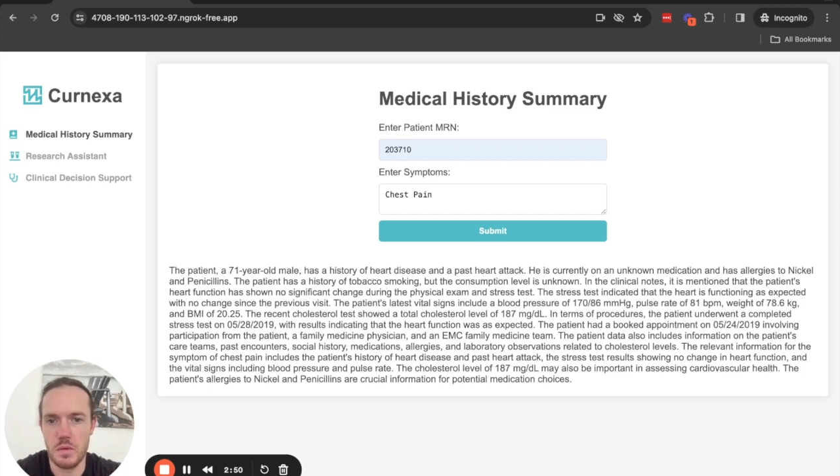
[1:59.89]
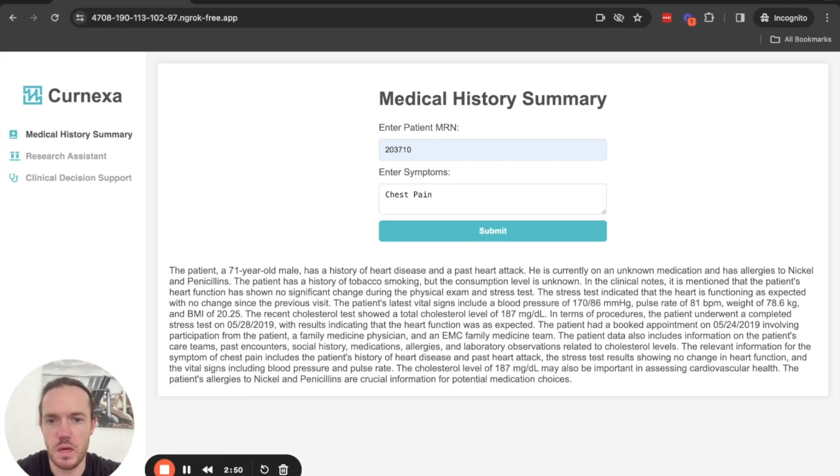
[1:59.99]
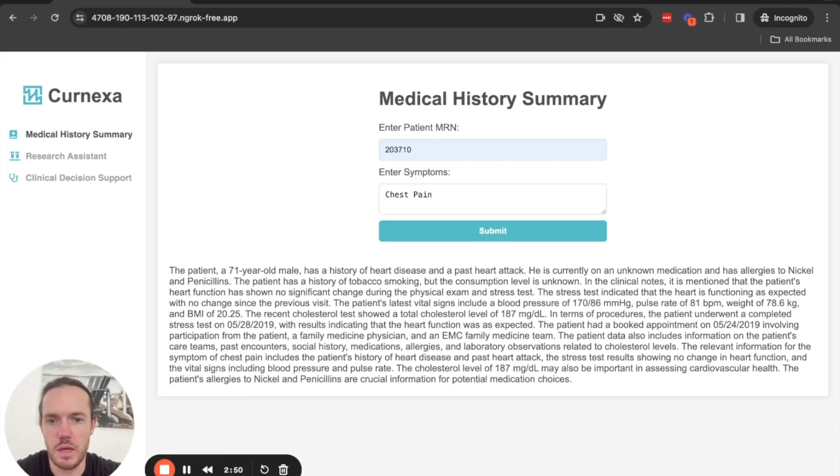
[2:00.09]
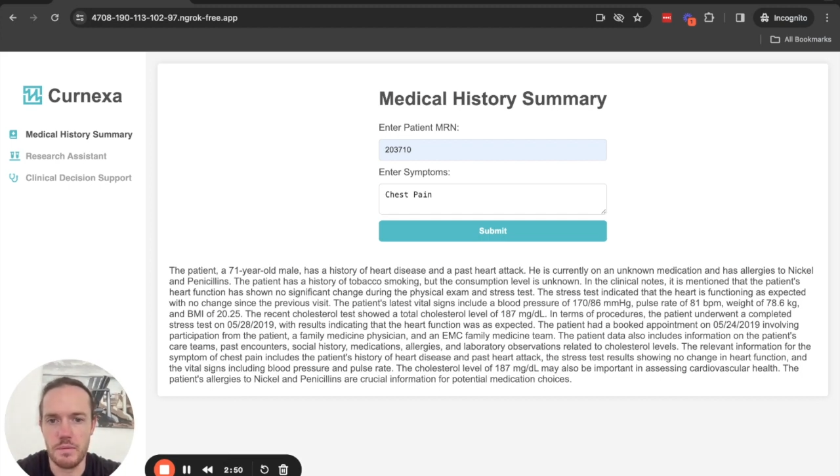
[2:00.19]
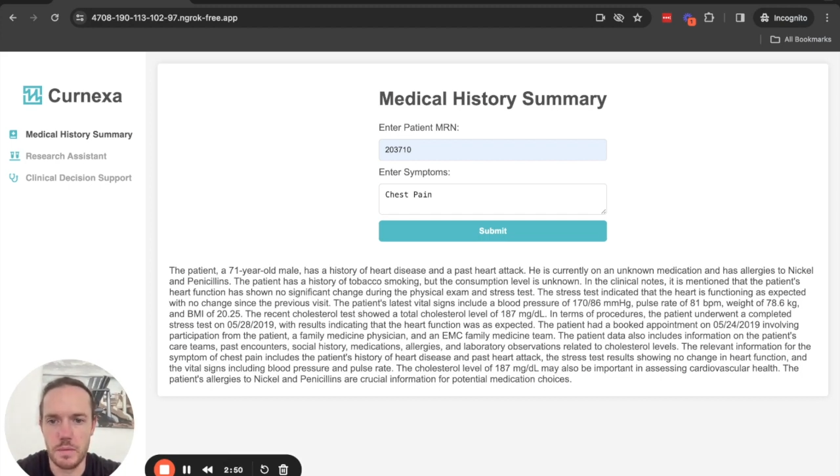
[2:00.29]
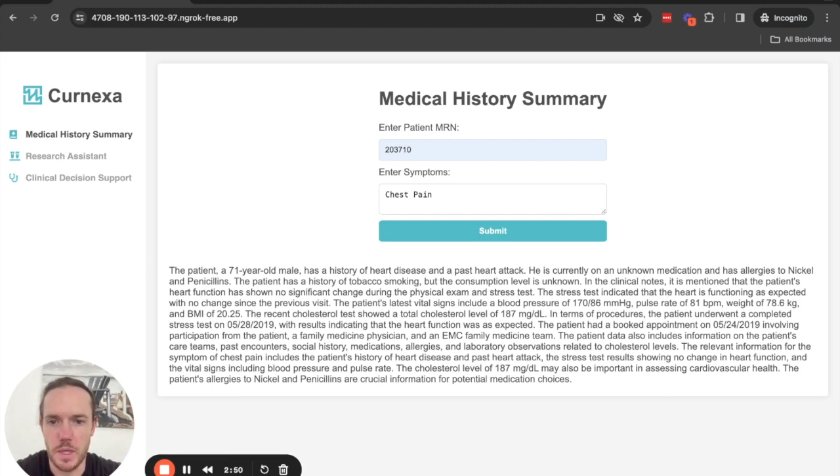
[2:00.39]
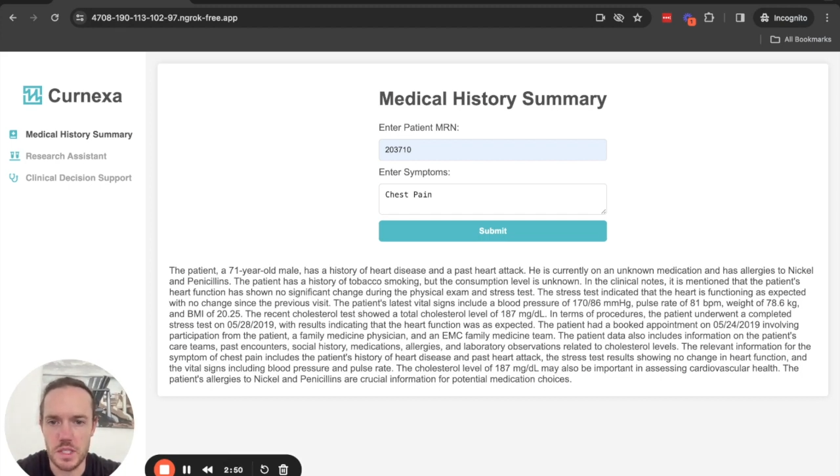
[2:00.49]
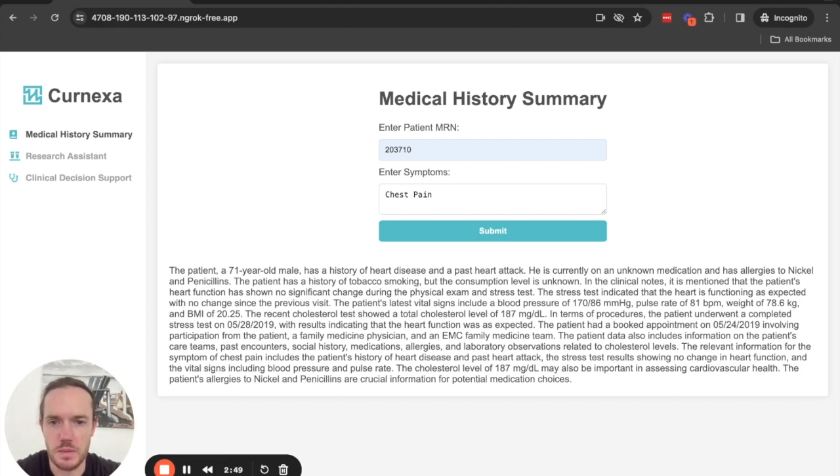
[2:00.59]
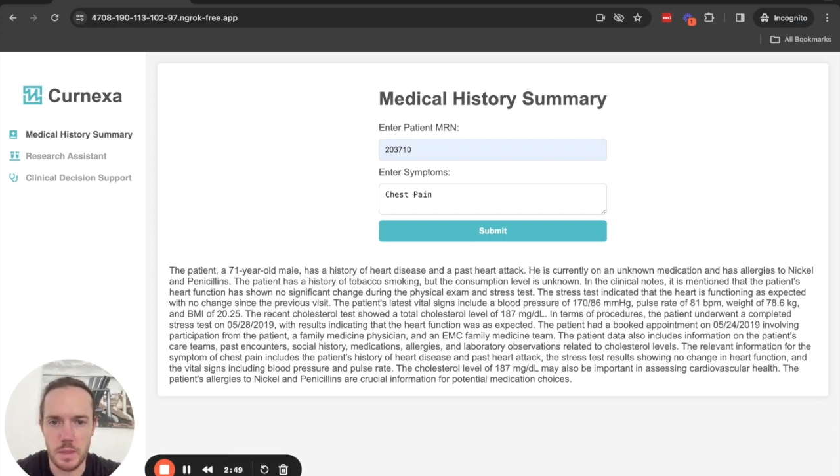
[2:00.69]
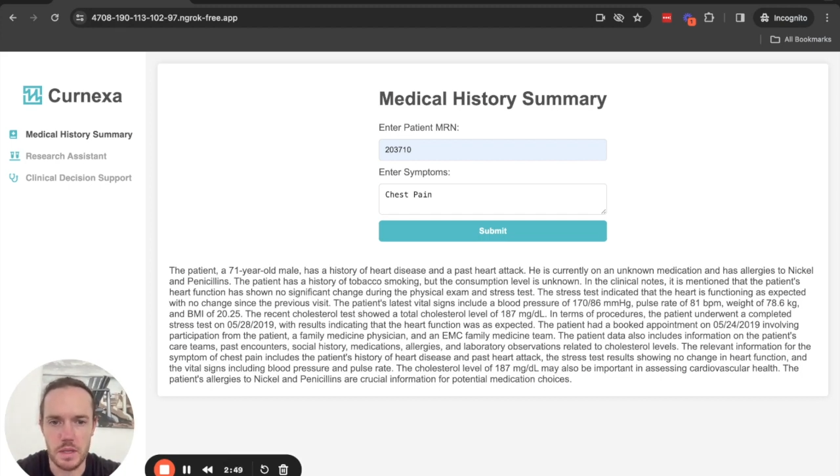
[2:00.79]

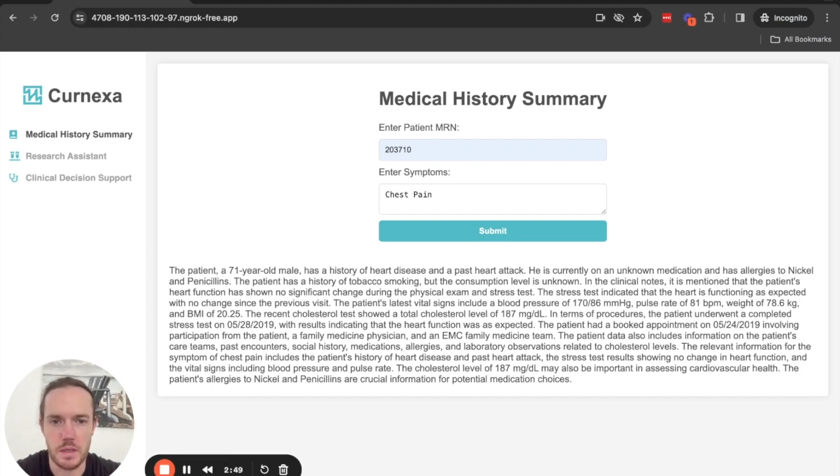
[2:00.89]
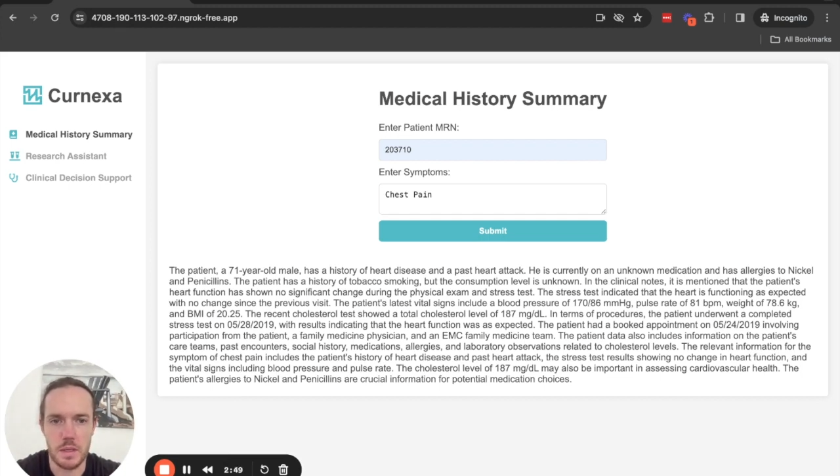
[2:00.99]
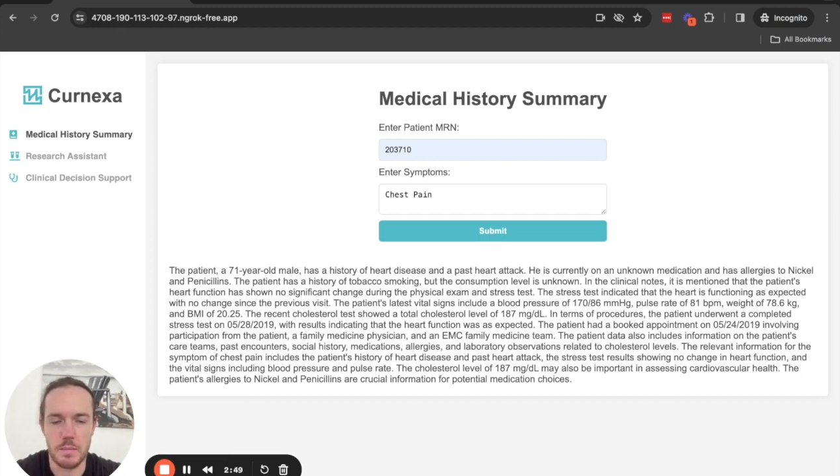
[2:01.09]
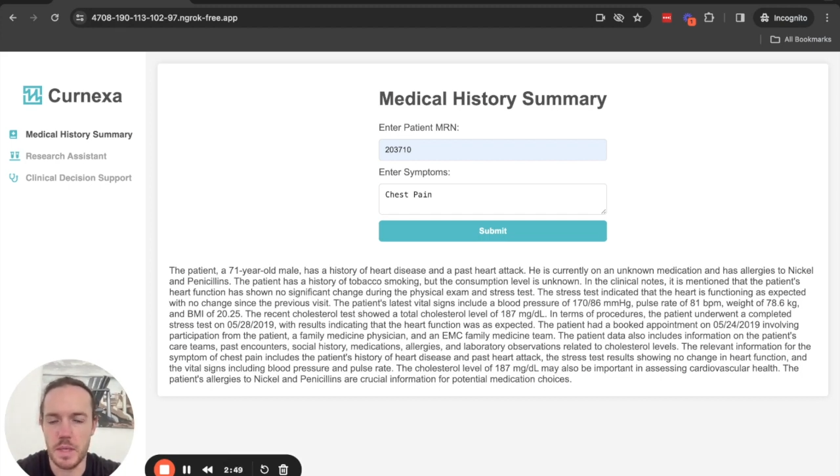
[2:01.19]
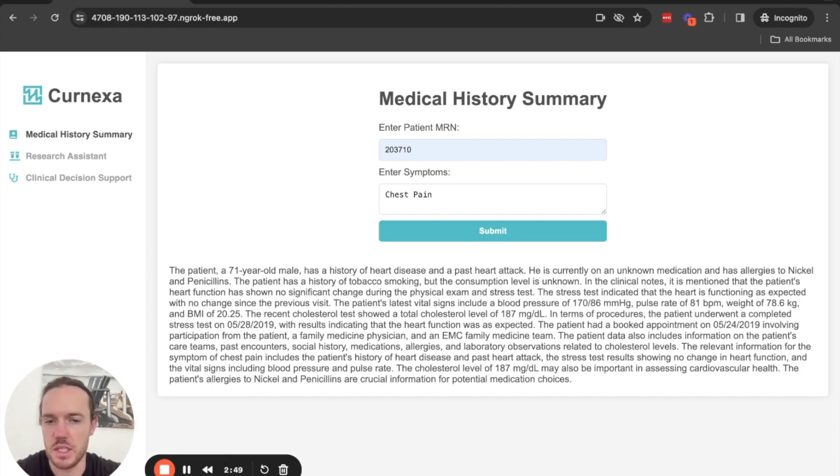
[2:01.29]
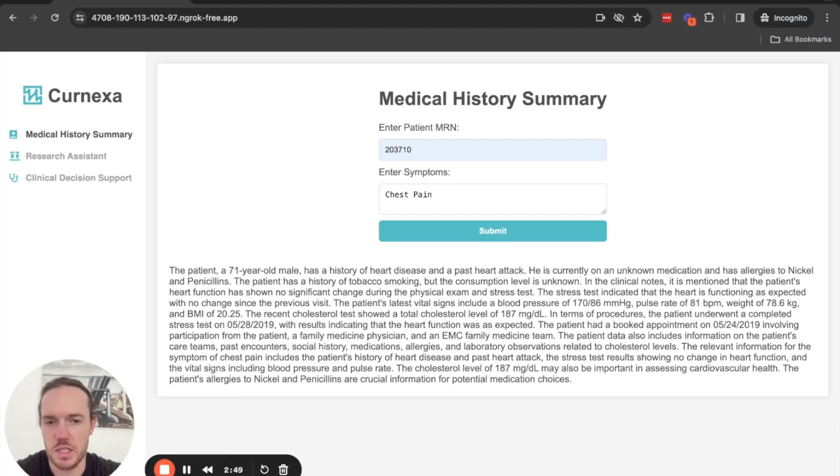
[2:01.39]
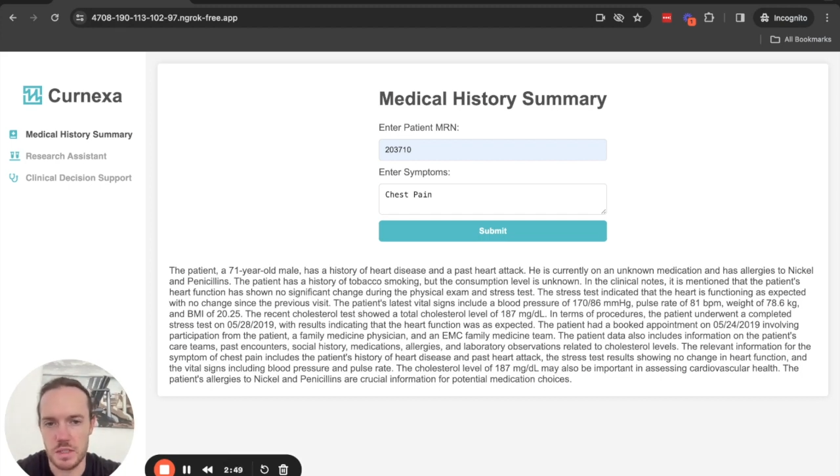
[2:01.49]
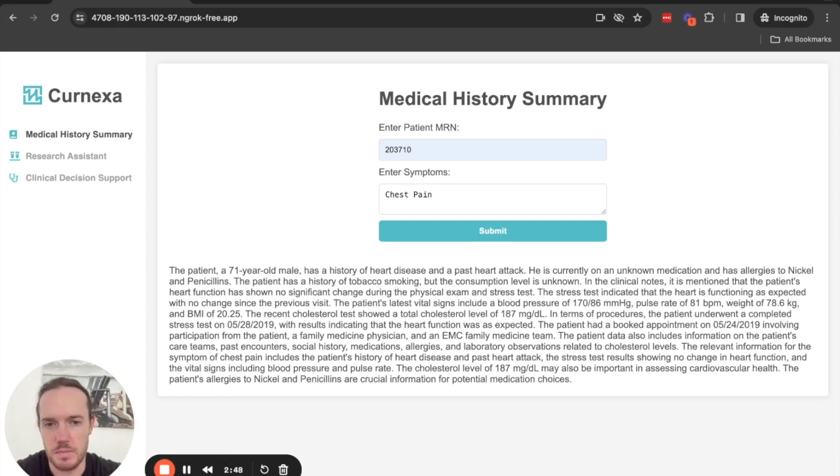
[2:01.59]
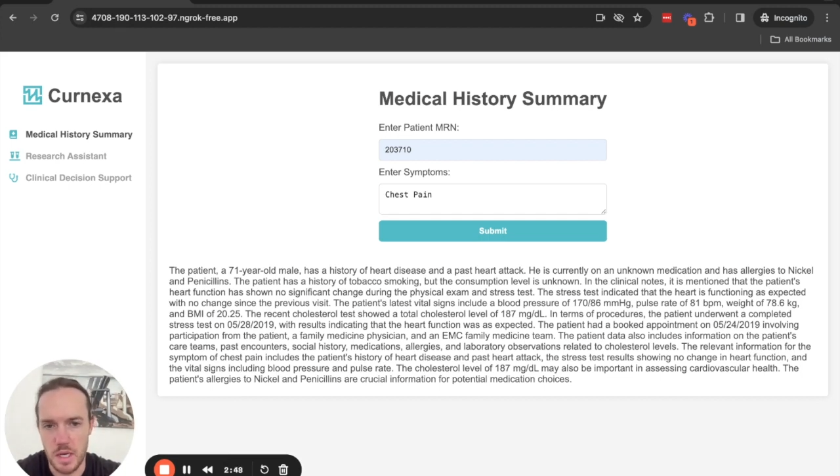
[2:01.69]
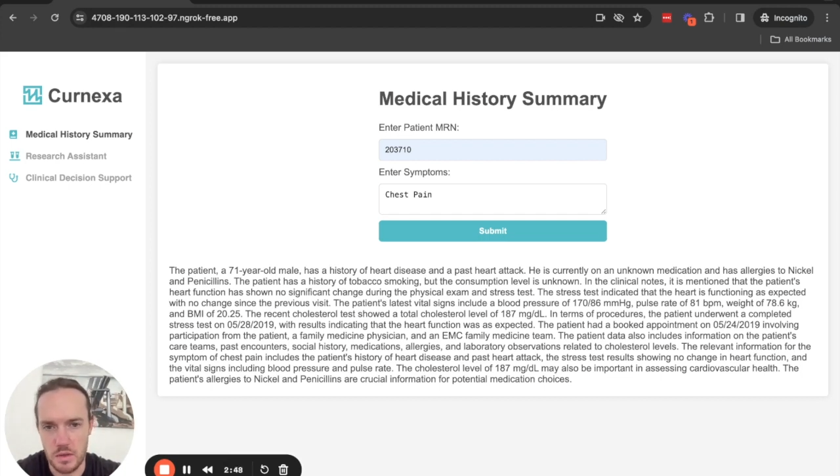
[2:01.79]
information about the
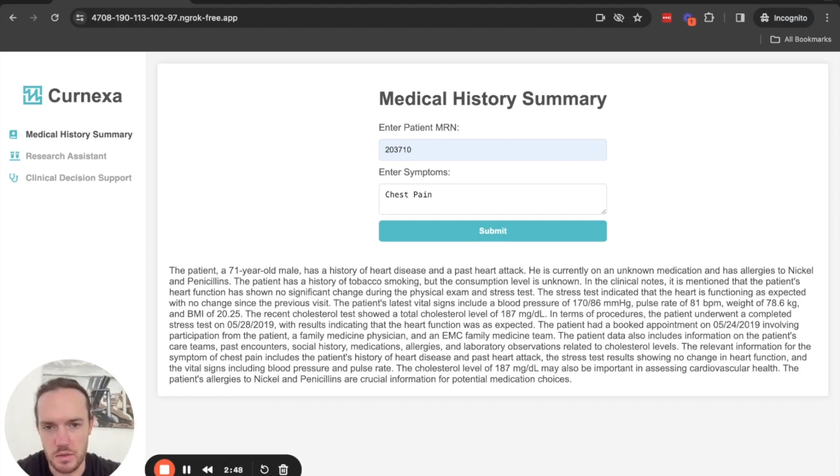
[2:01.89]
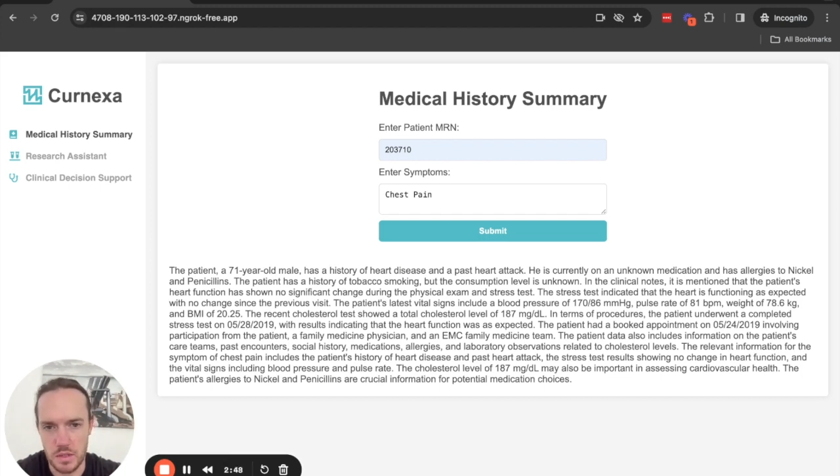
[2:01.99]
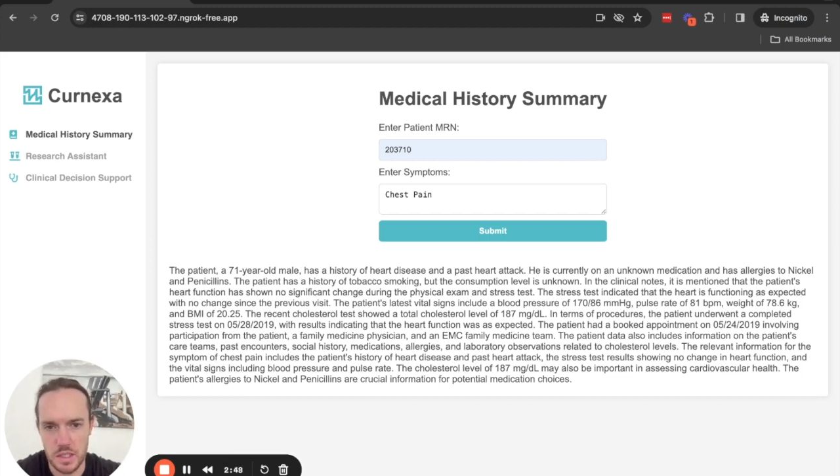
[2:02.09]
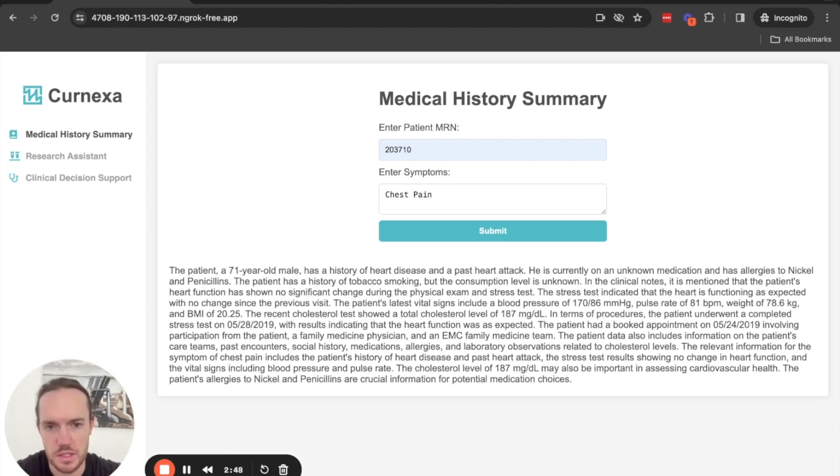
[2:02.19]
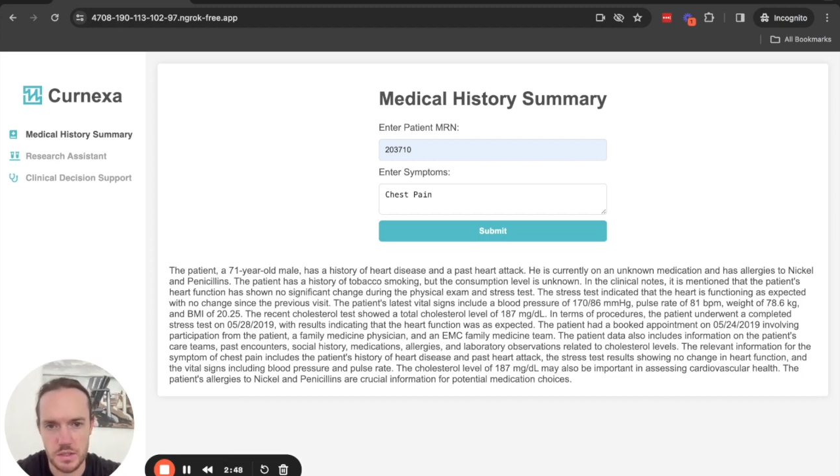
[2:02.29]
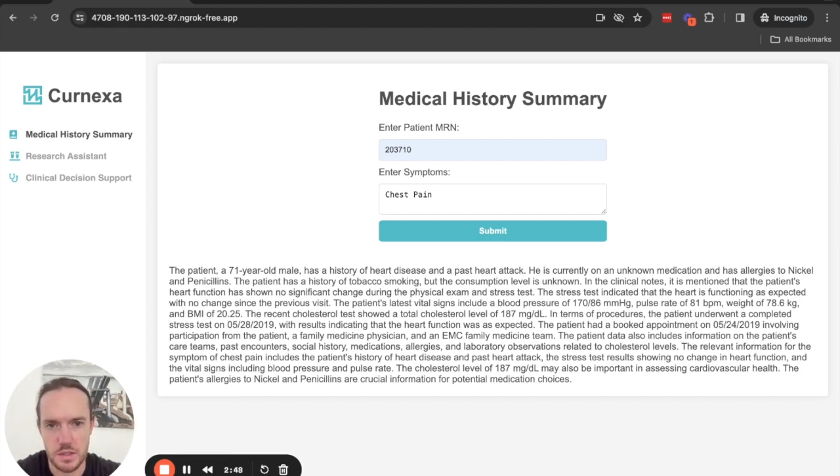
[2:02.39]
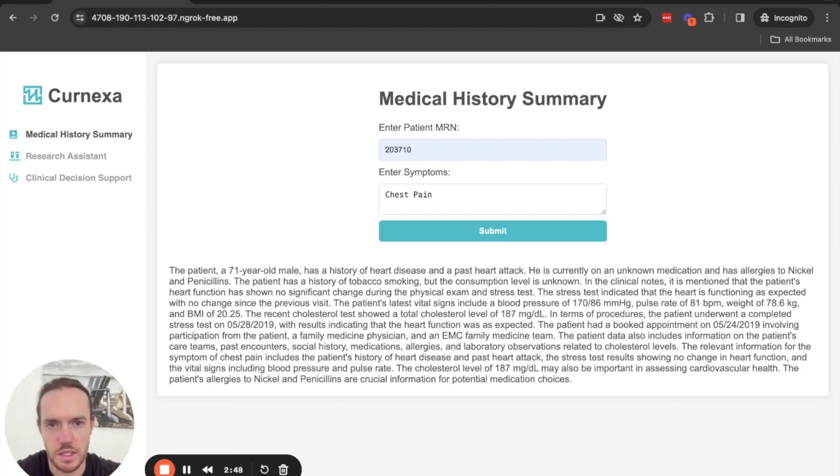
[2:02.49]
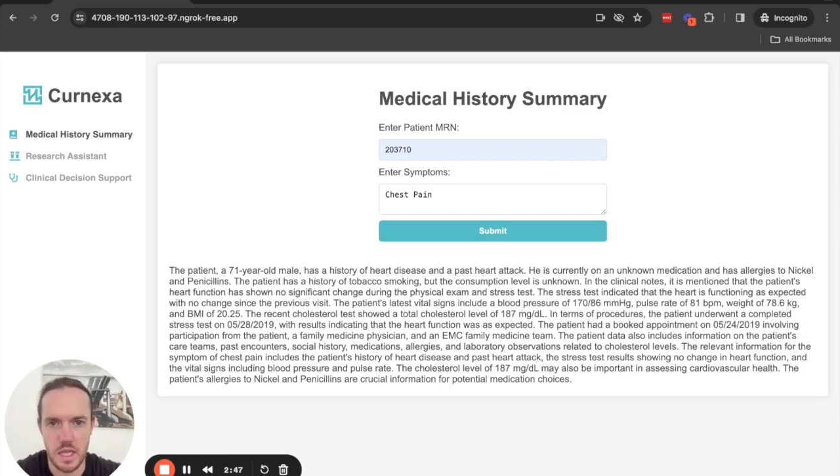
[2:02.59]
patient's medical history